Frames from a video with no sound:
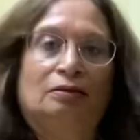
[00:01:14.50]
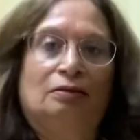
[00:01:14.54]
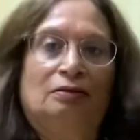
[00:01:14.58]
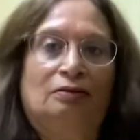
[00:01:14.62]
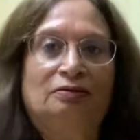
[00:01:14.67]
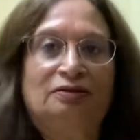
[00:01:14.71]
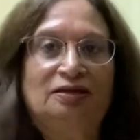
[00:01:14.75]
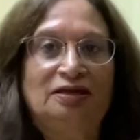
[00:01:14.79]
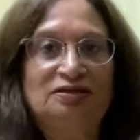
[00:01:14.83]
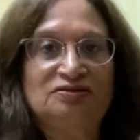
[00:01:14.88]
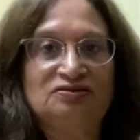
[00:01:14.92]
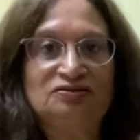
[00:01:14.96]

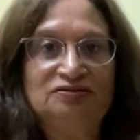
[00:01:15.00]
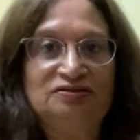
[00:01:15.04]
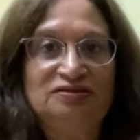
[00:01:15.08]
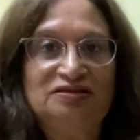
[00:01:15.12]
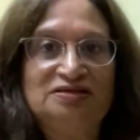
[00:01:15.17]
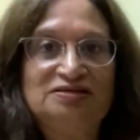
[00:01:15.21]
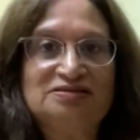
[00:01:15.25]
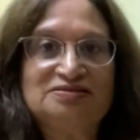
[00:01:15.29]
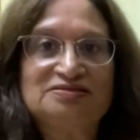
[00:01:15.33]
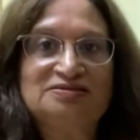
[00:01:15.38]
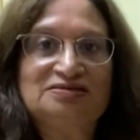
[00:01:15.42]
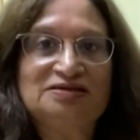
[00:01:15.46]
Okay, so
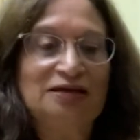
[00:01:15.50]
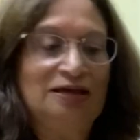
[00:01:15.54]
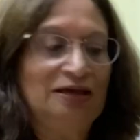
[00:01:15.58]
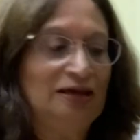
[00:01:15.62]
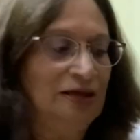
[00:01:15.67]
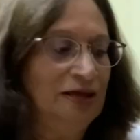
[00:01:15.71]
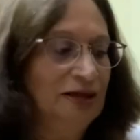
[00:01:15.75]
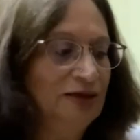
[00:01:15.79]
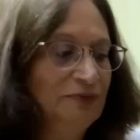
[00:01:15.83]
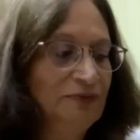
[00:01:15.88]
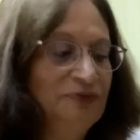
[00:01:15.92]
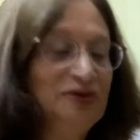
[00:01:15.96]
this
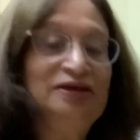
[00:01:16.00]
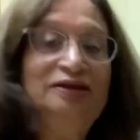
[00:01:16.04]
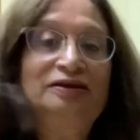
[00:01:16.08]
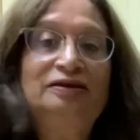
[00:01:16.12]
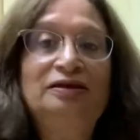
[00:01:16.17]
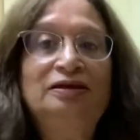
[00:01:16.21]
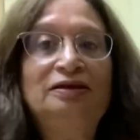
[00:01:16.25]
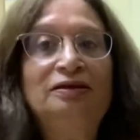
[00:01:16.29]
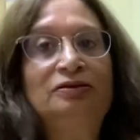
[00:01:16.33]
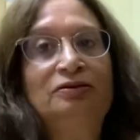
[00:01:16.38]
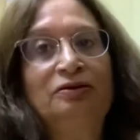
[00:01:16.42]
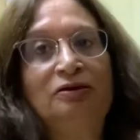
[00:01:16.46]
we
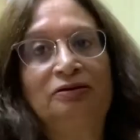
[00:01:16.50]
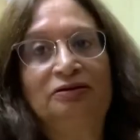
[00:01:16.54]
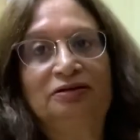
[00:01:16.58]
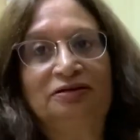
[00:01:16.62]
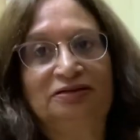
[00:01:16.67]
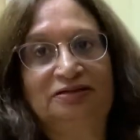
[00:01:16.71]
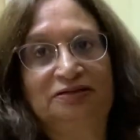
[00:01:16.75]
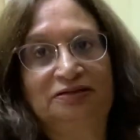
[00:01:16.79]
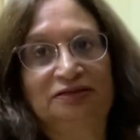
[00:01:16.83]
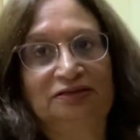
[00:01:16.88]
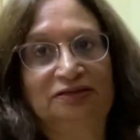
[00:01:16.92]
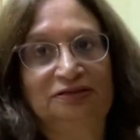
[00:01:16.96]
need not